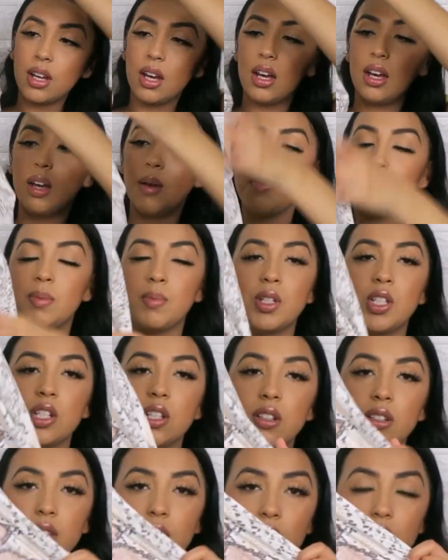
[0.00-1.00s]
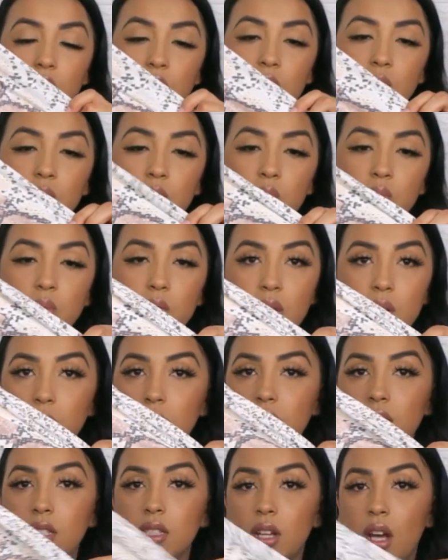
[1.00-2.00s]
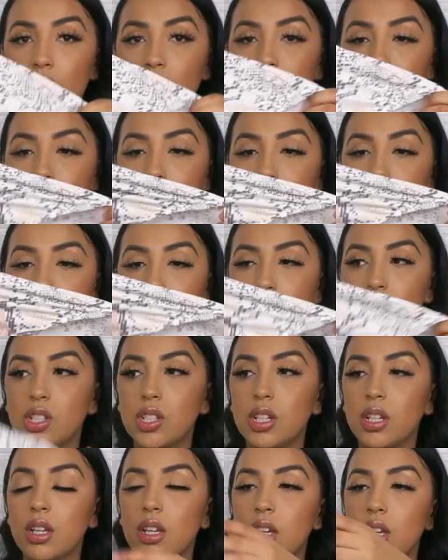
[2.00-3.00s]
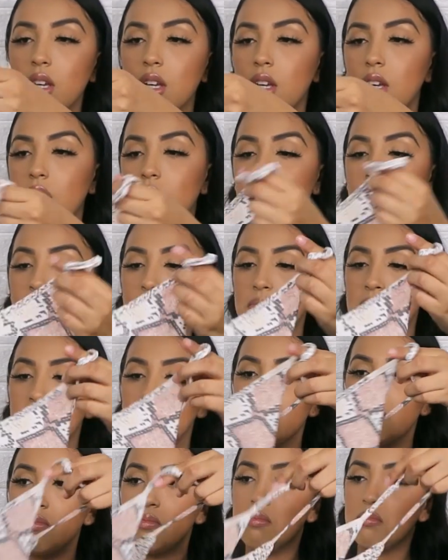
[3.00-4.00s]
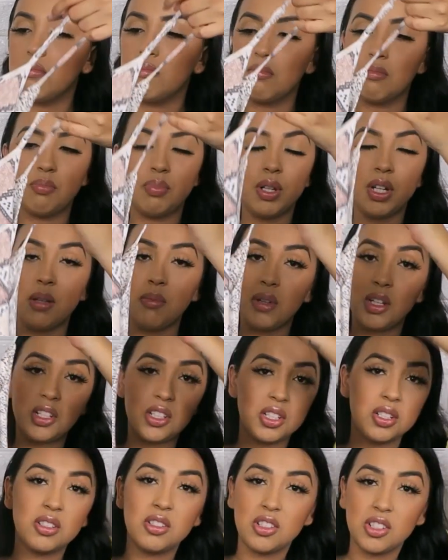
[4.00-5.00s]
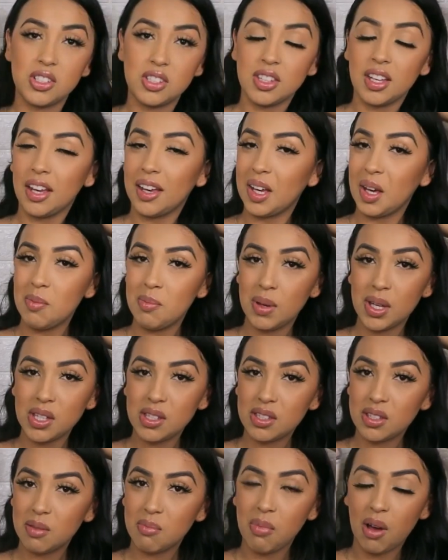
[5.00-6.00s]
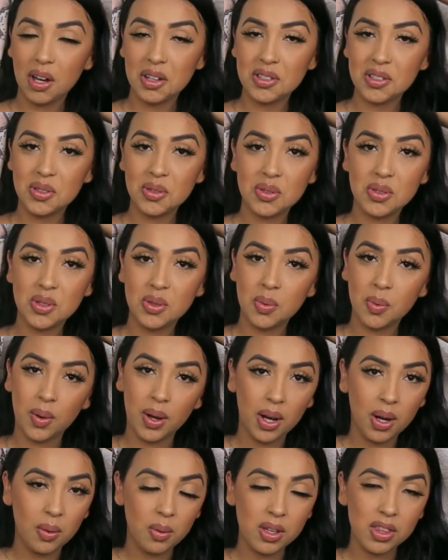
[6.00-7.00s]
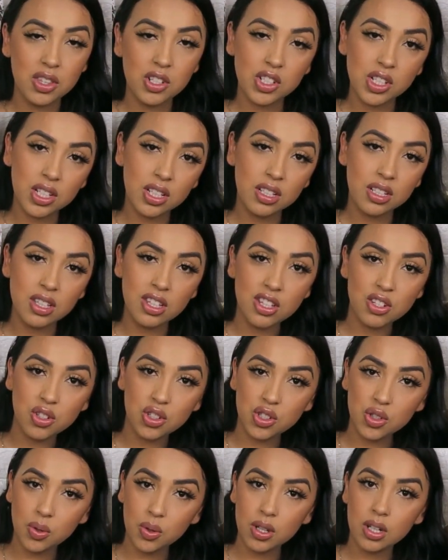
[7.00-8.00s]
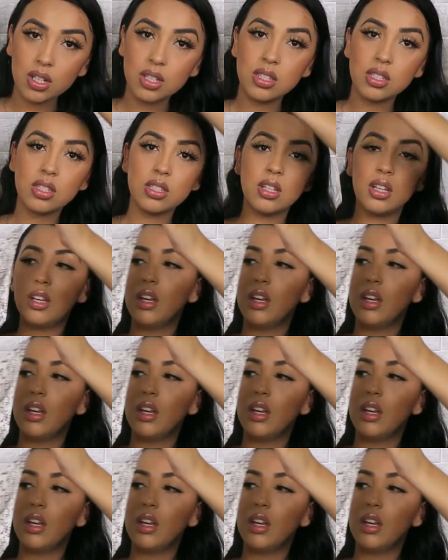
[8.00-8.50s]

Um, the material is actually really, really soft and stretchy. Pretty much just like a basic bodysuit to wear with jeans or shorts.